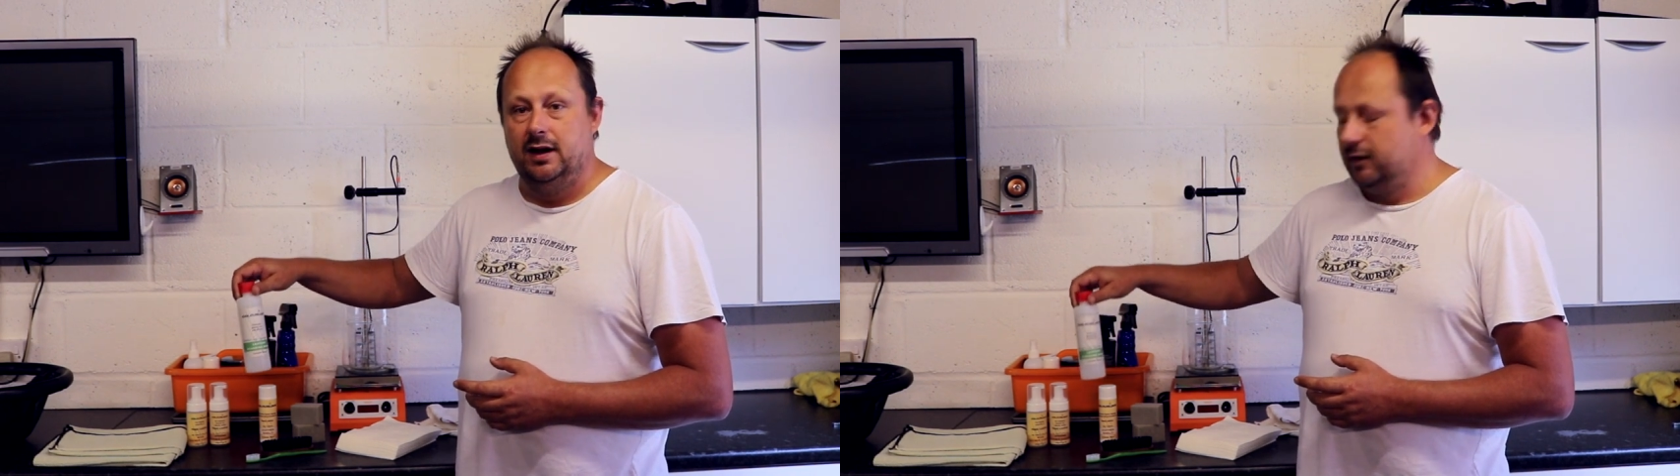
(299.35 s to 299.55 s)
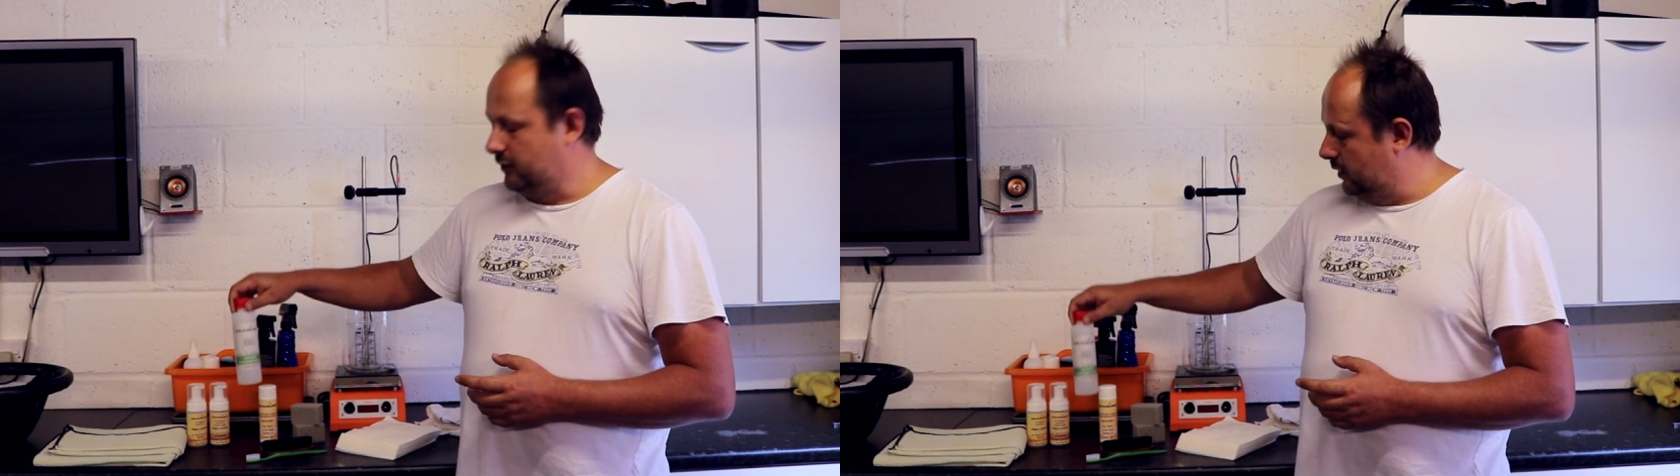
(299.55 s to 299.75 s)

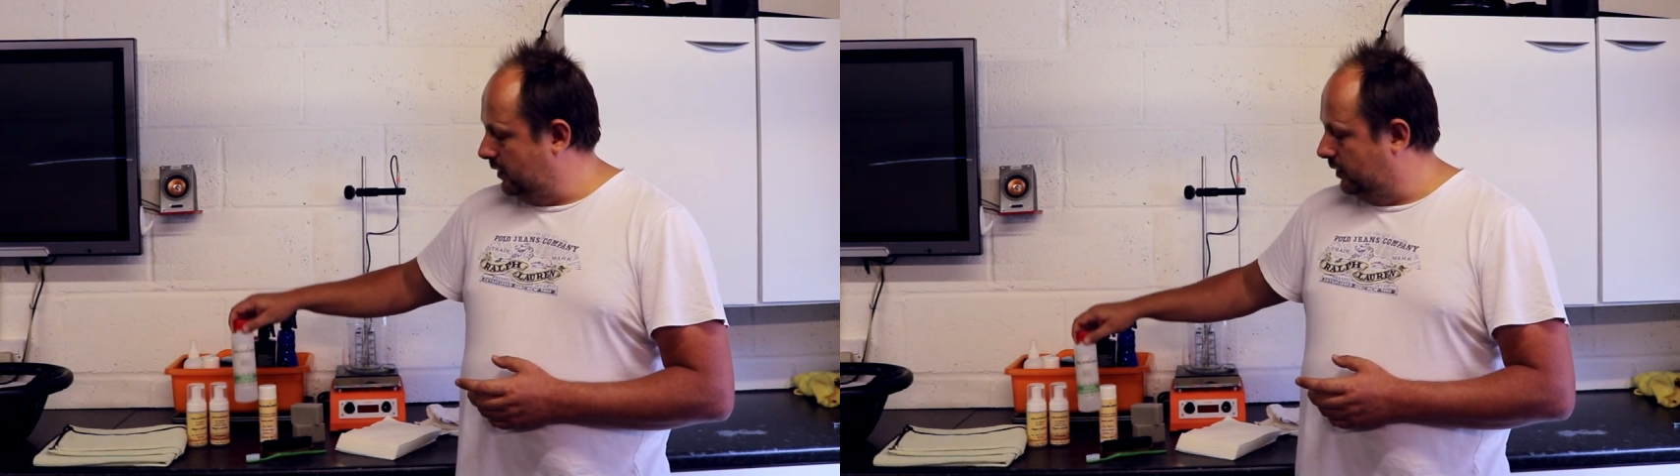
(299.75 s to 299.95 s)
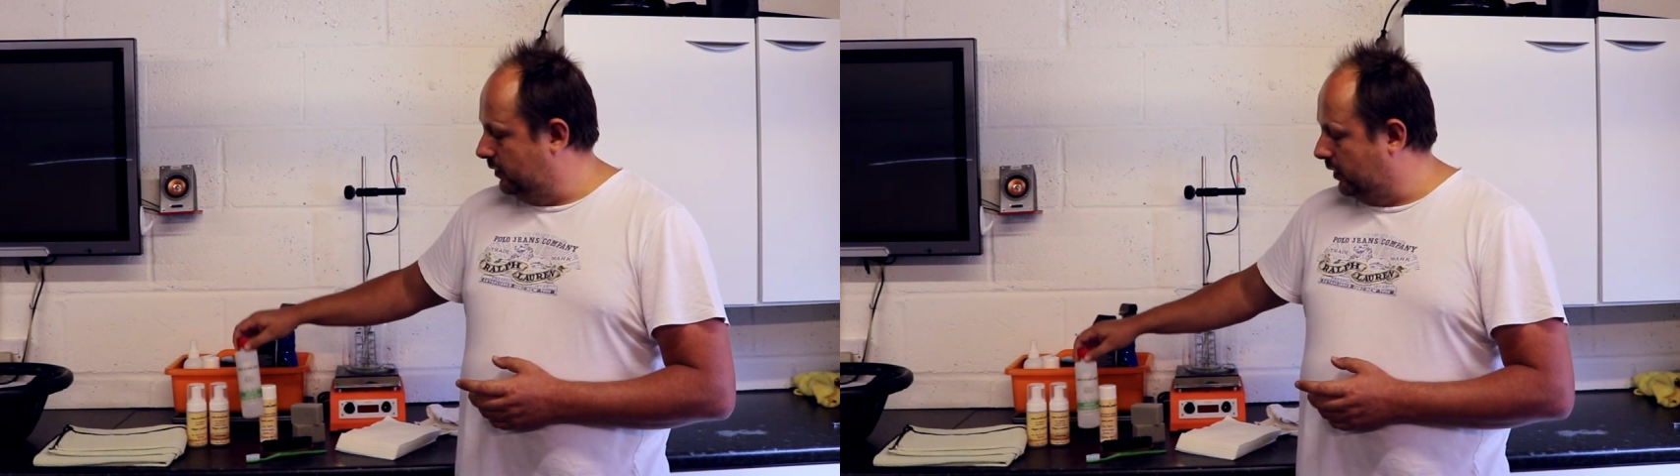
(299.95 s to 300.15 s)
So
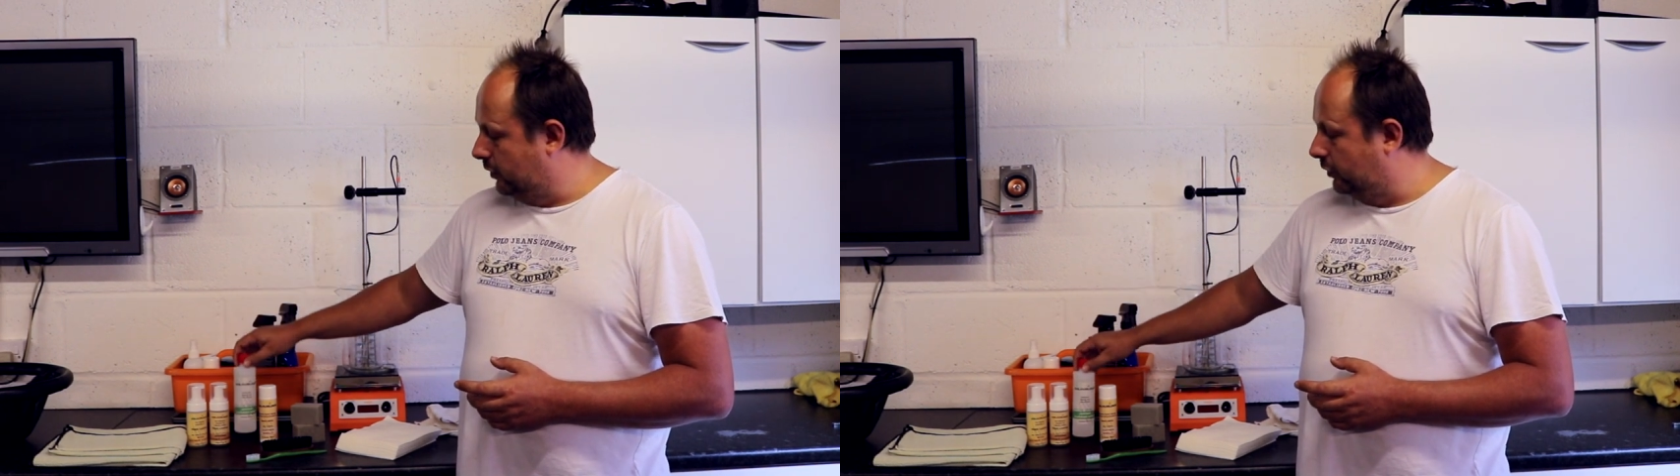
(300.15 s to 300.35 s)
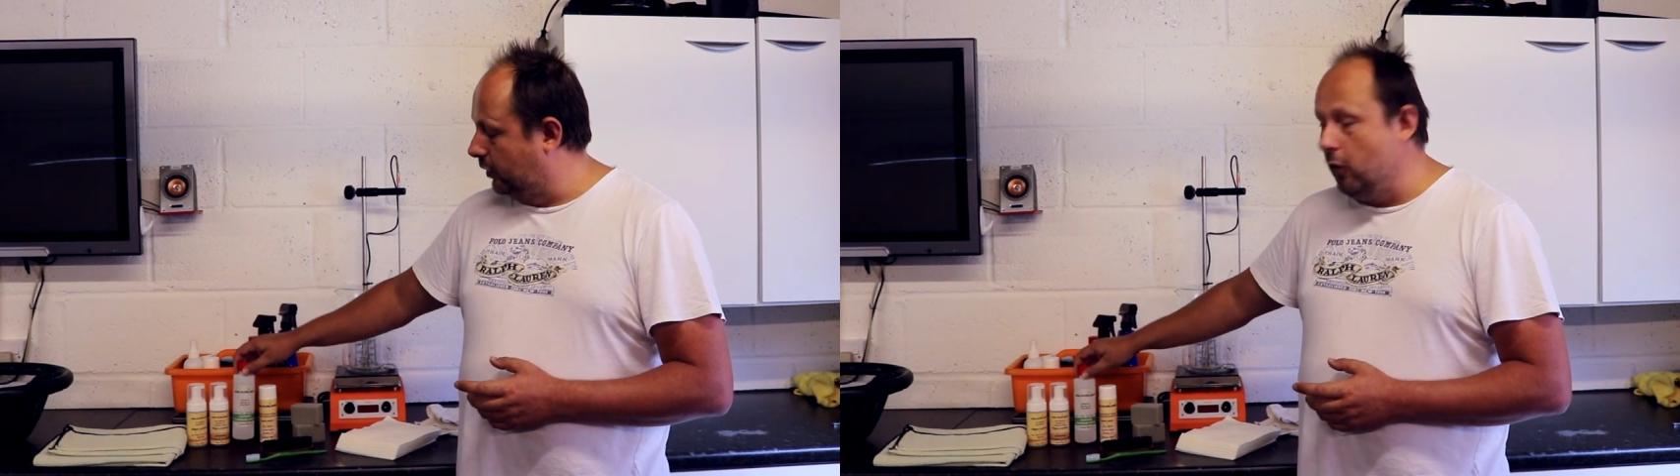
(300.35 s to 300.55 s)
this is a
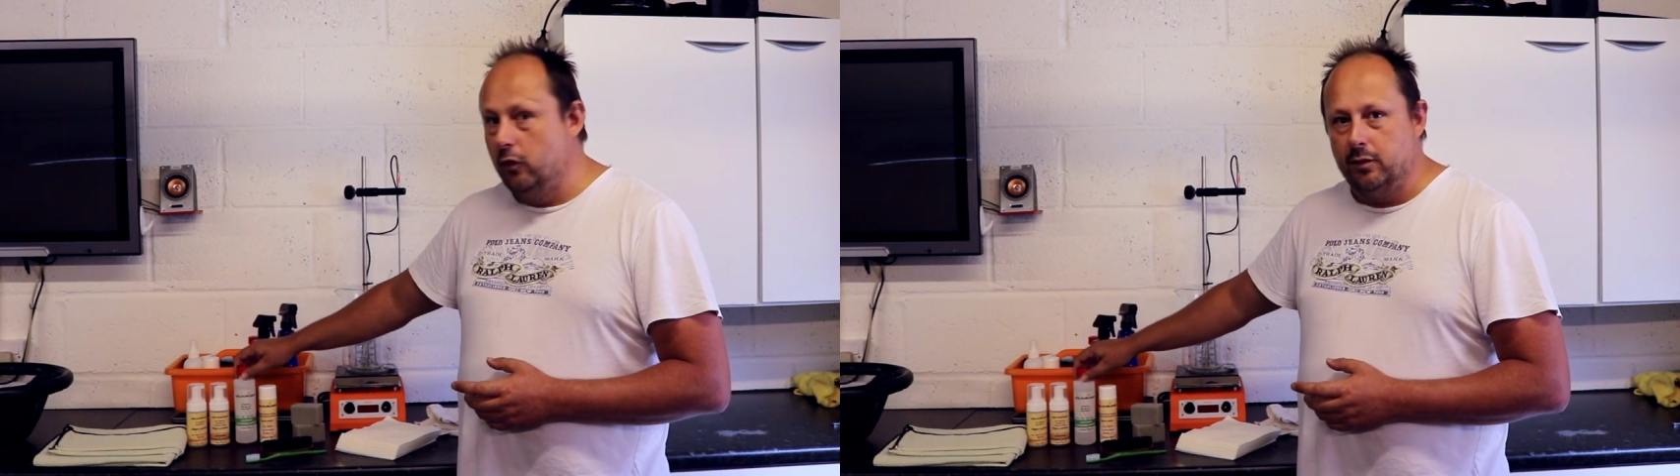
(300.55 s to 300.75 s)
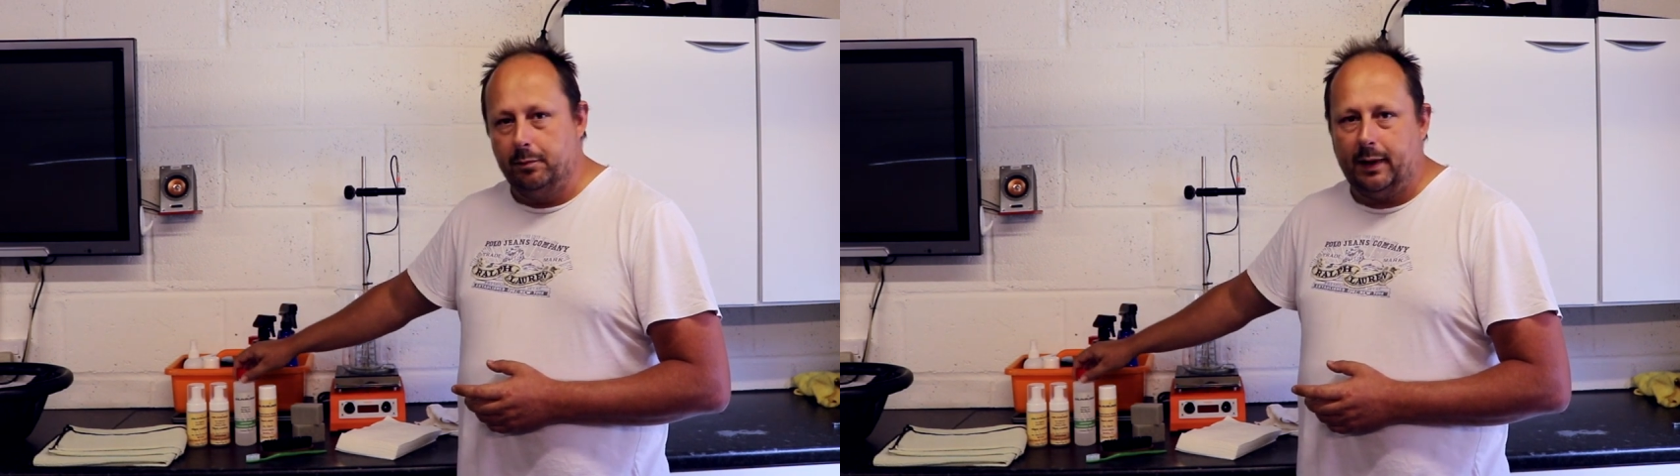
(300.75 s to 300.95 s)

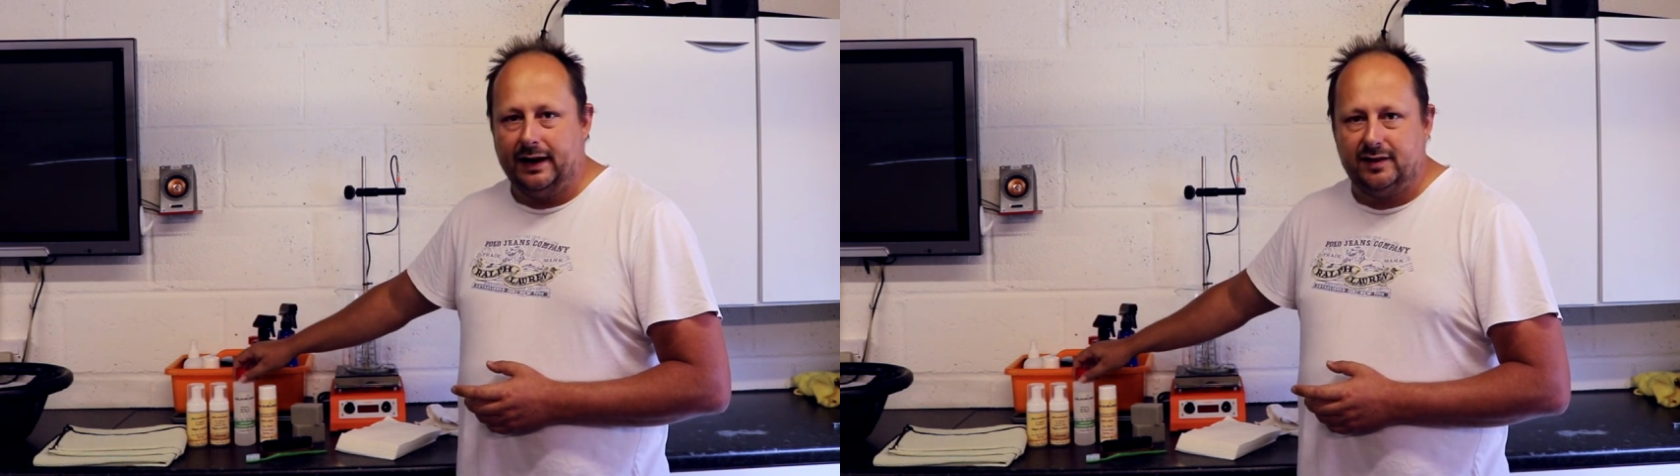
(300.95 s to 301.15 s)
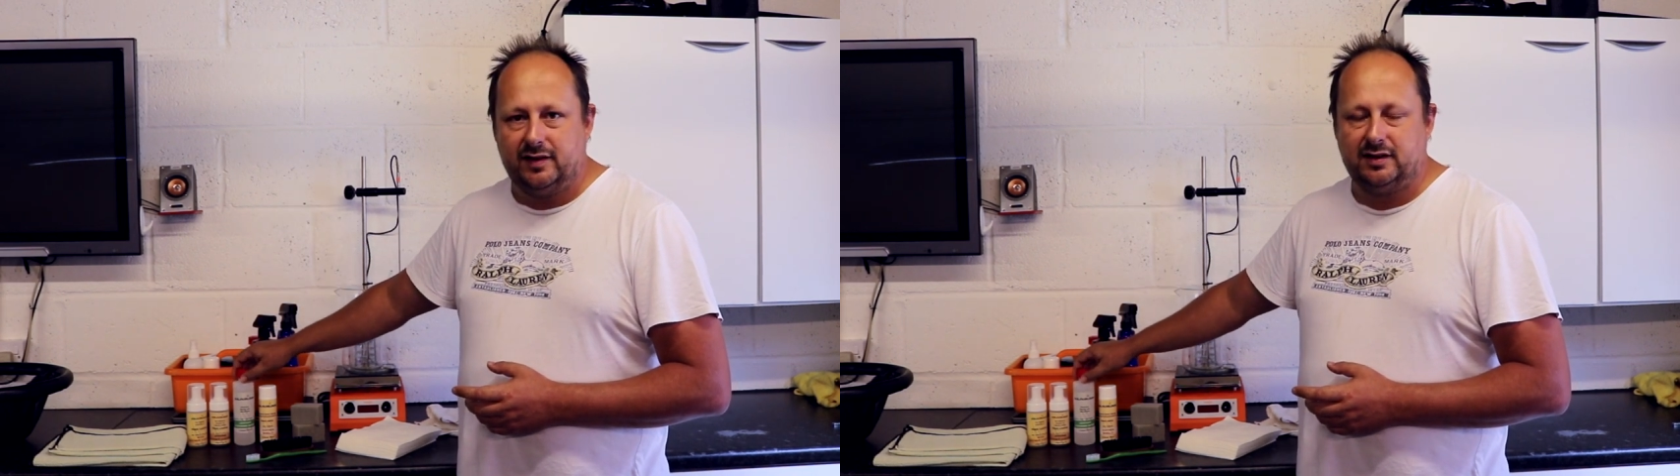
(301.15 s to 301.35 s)
solvent
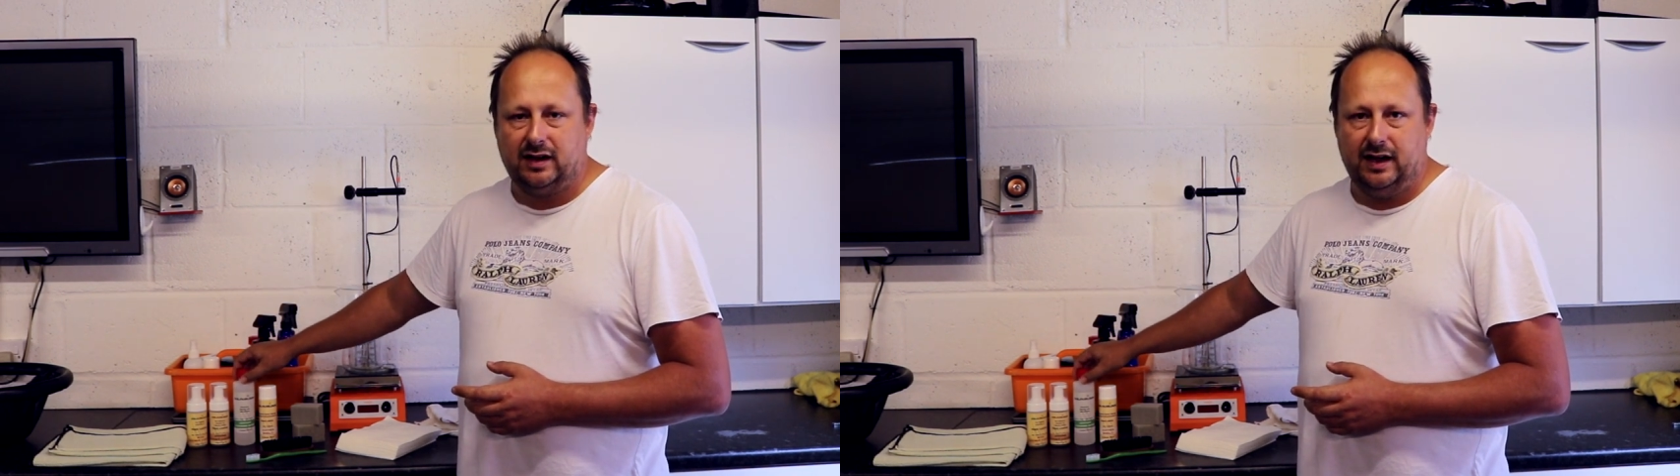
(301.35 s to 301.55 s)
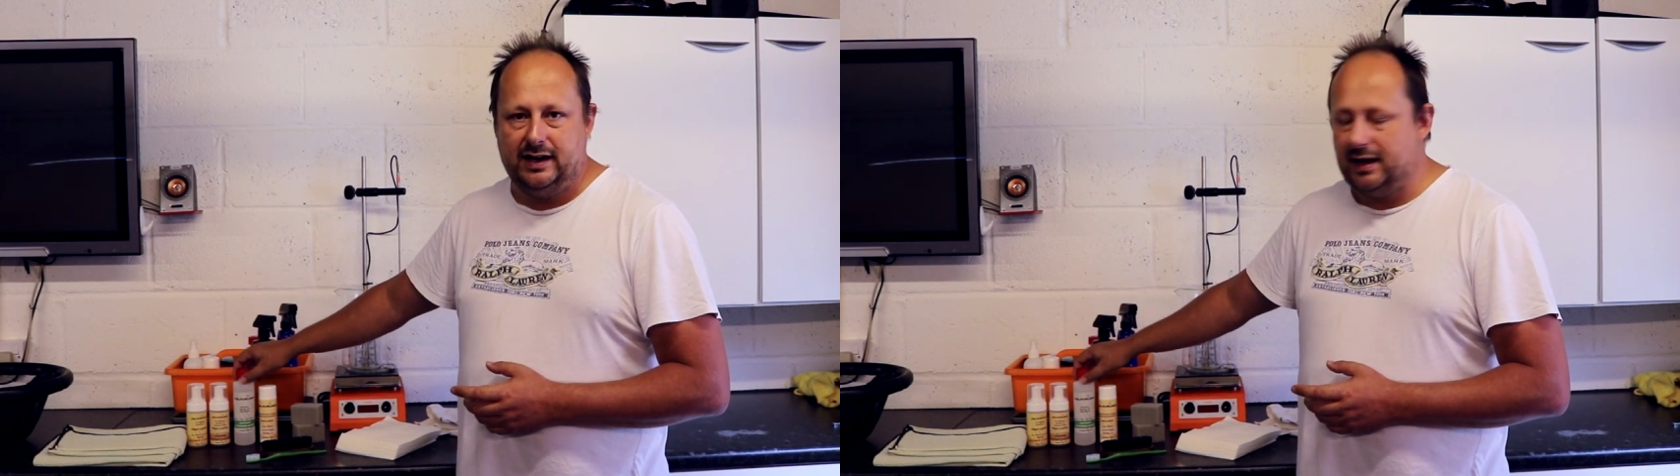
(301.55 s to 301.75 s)
based
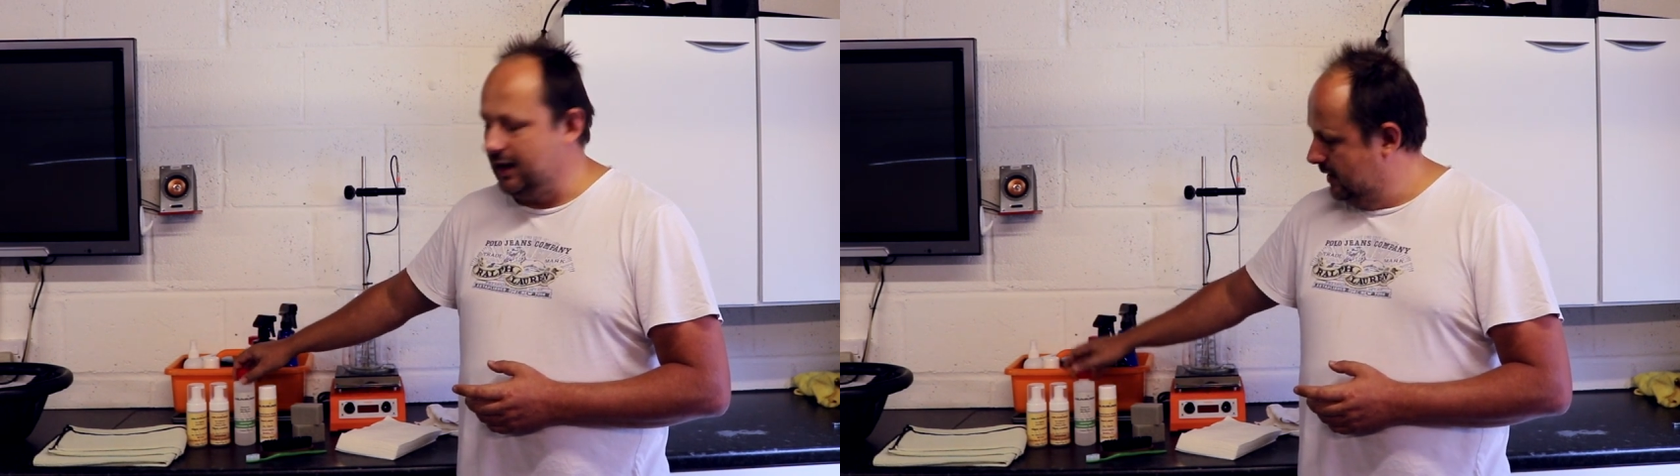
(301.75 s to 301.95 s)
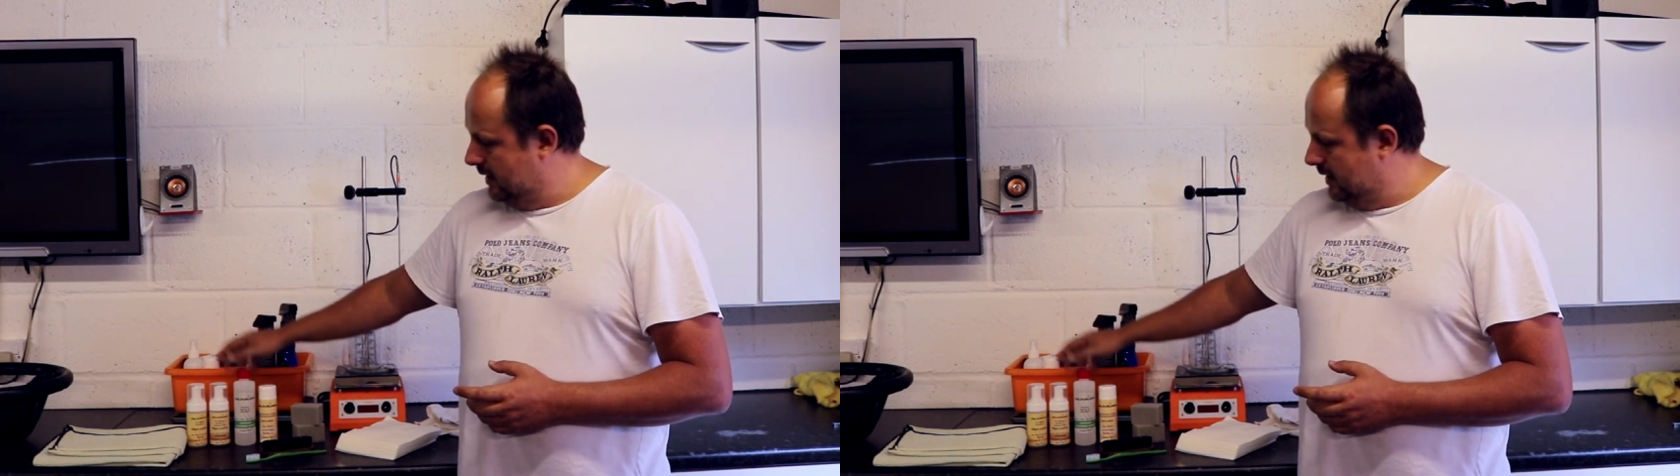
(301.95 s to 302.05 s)
cleaner